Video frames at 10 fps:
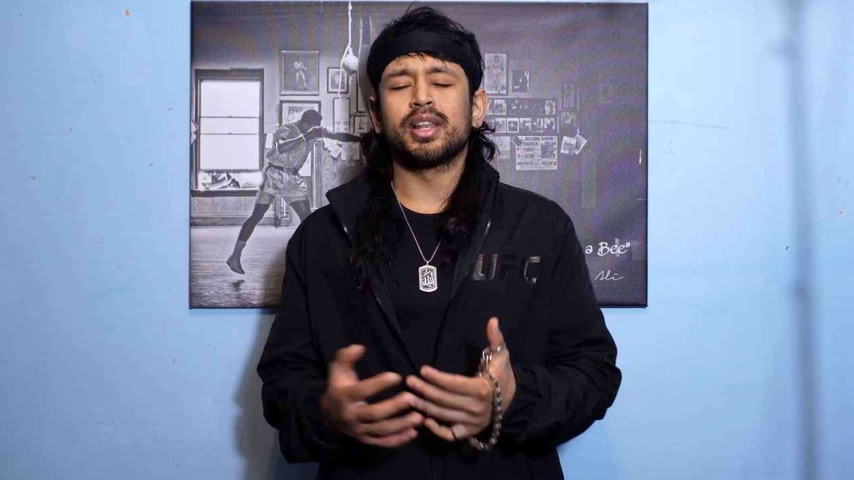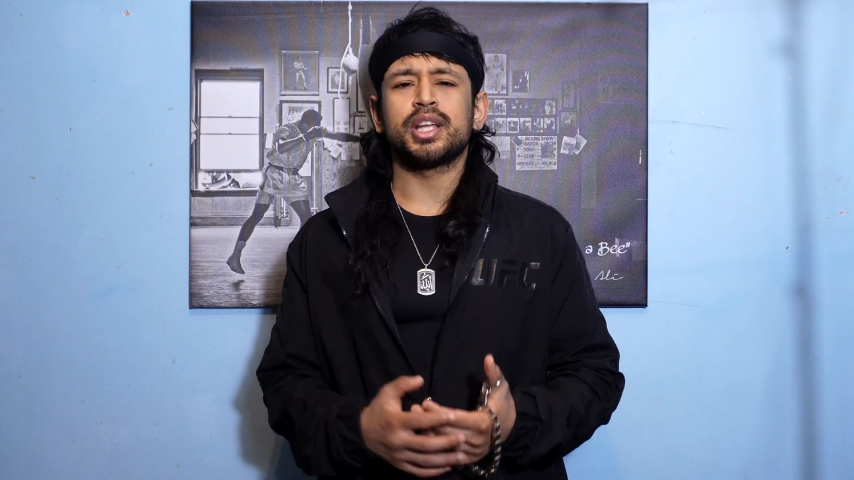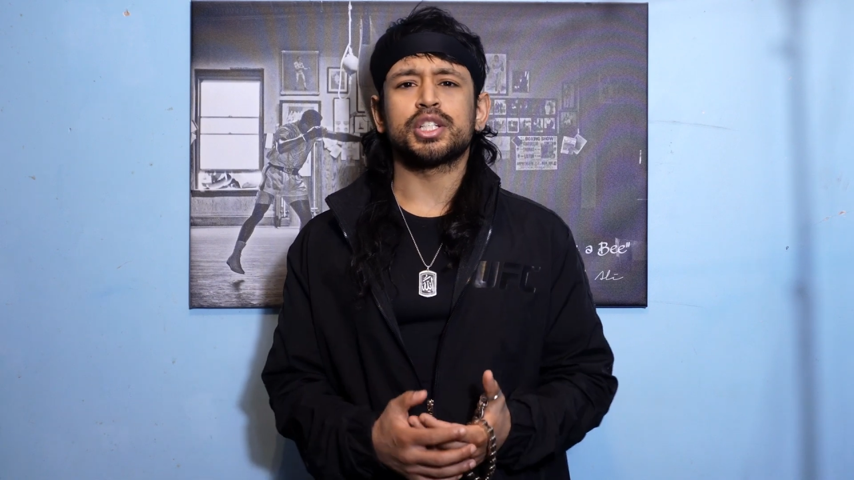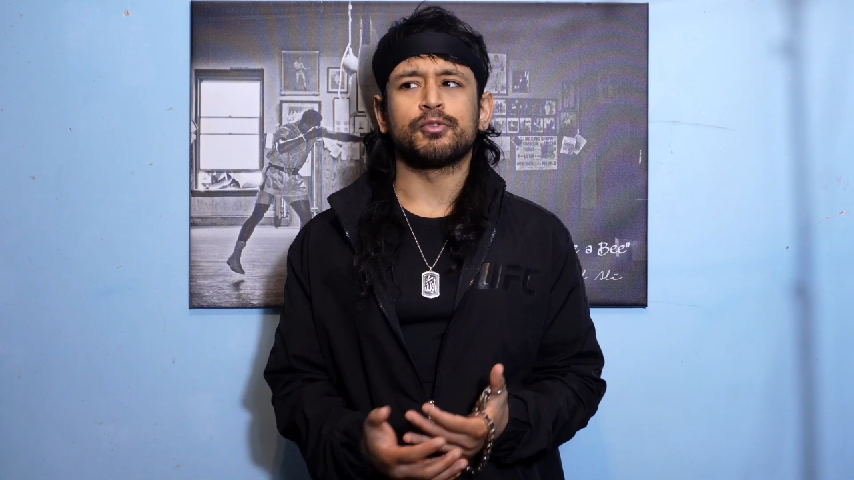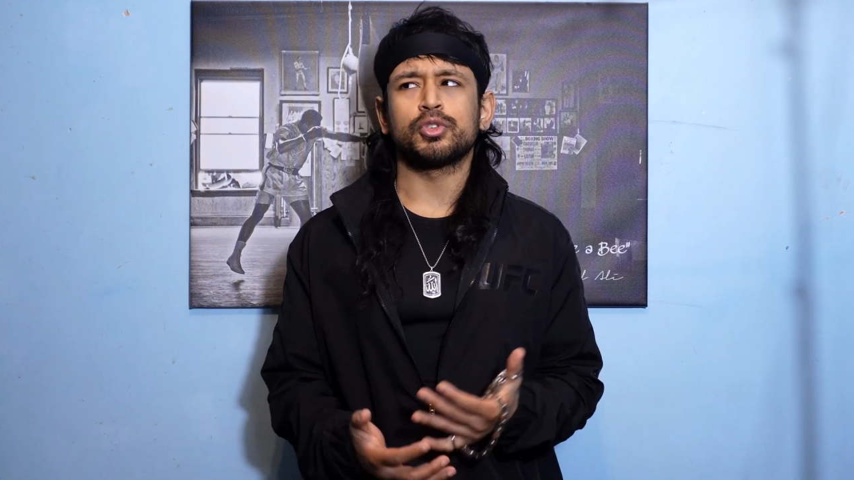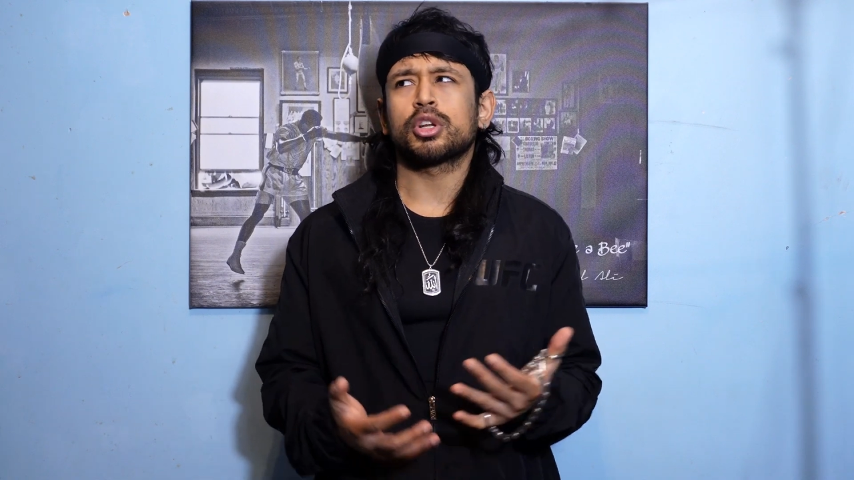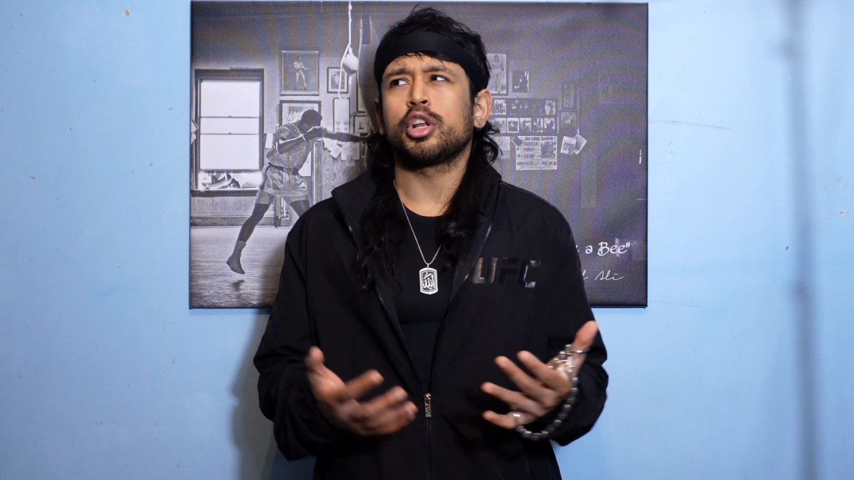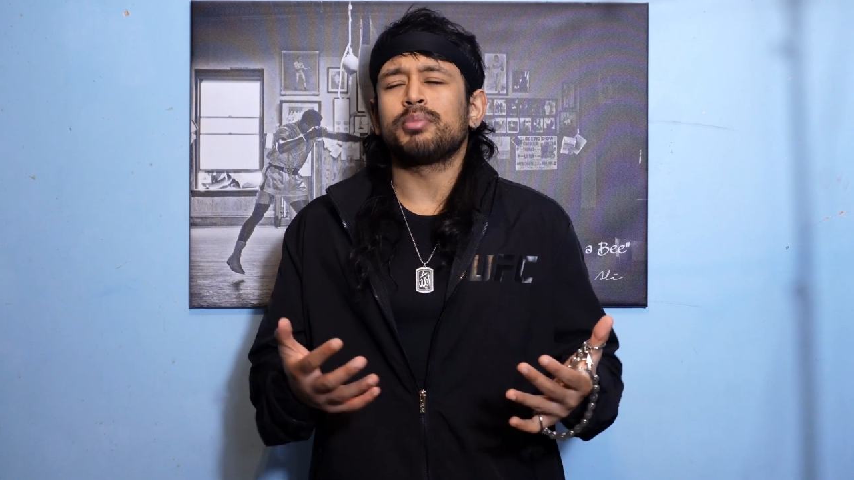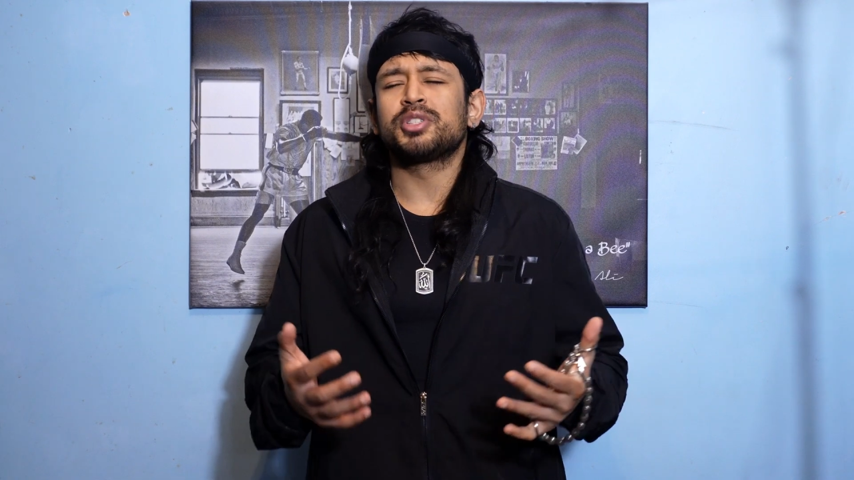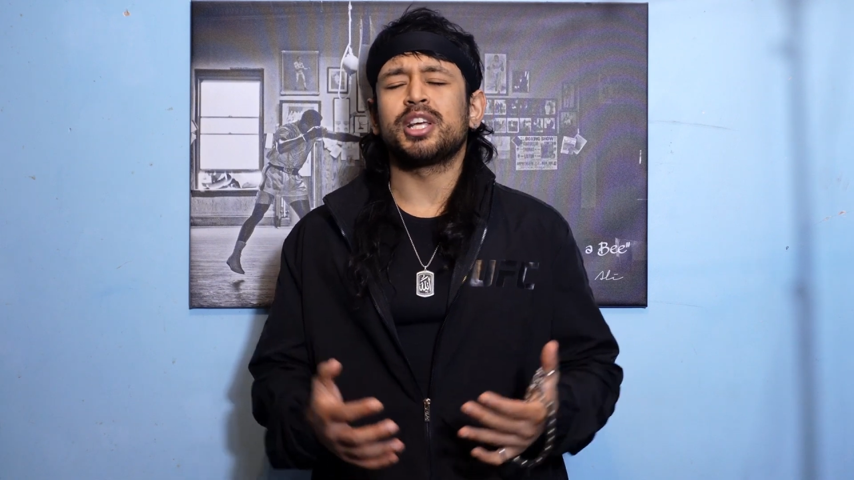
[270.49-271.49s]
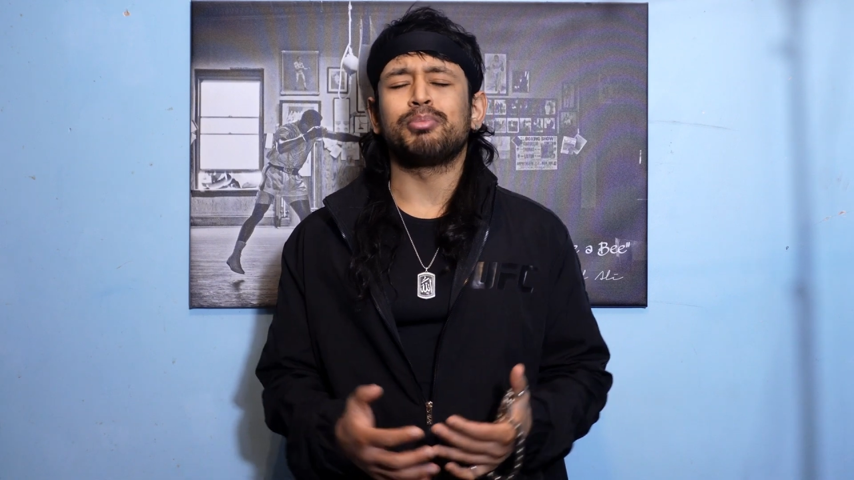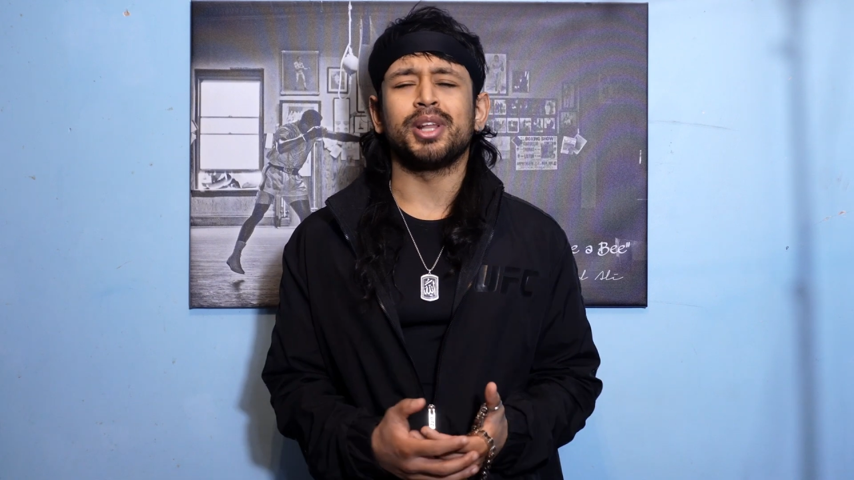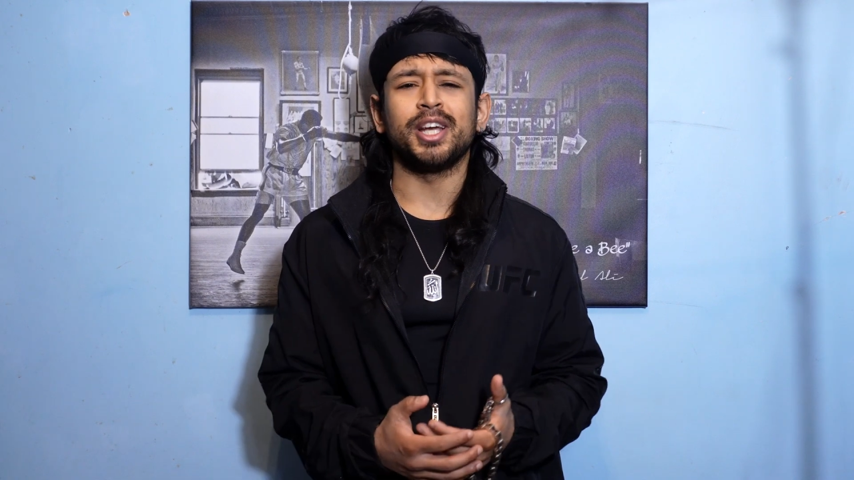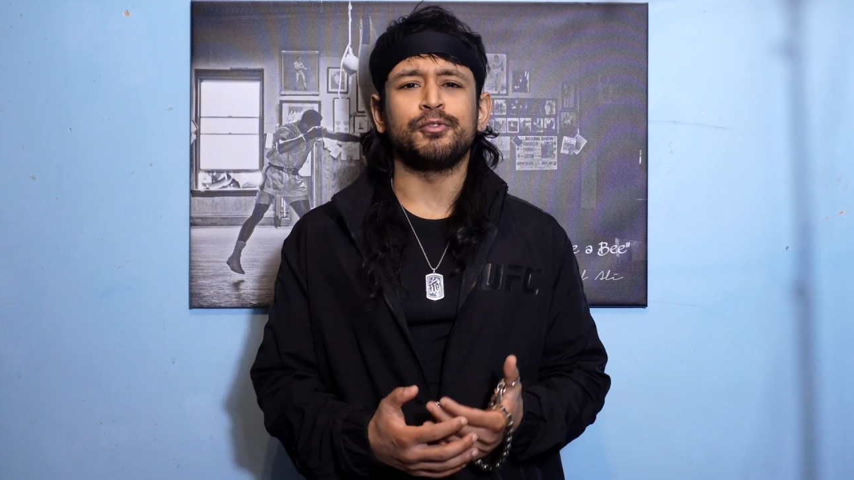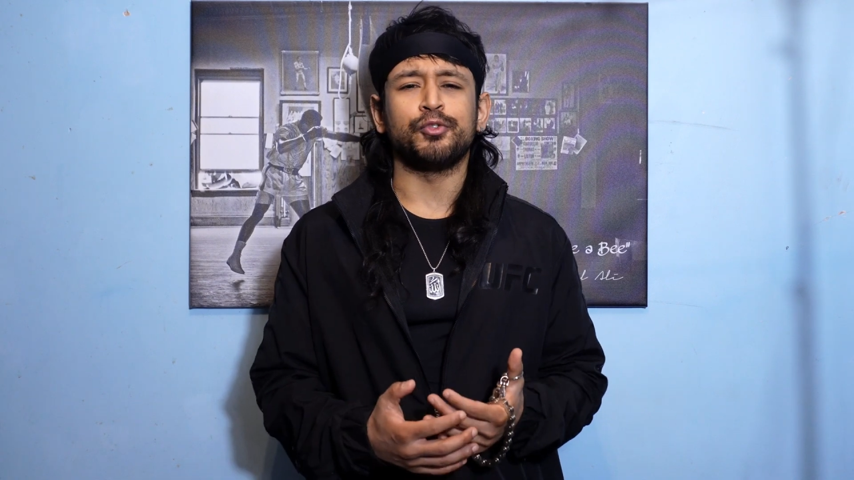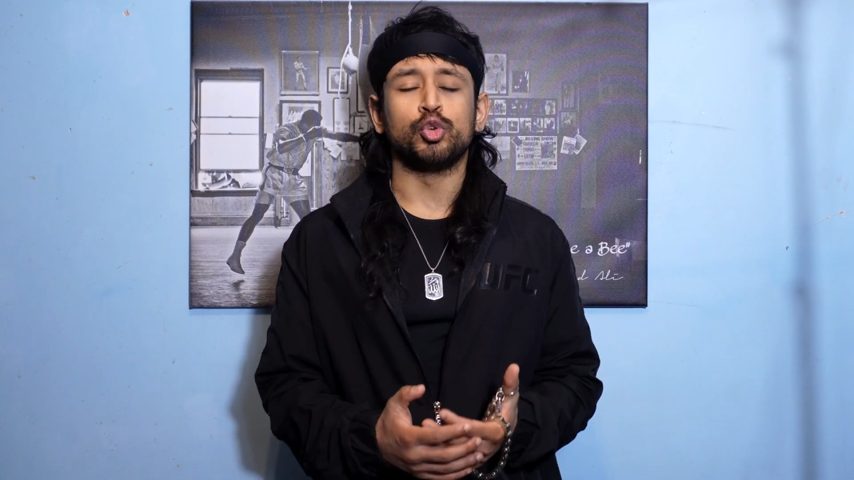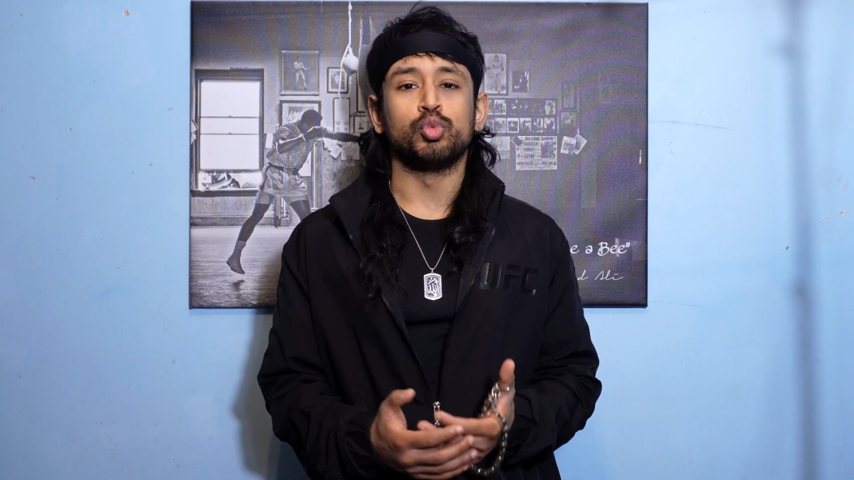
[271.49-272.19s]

legend for the clubs they played for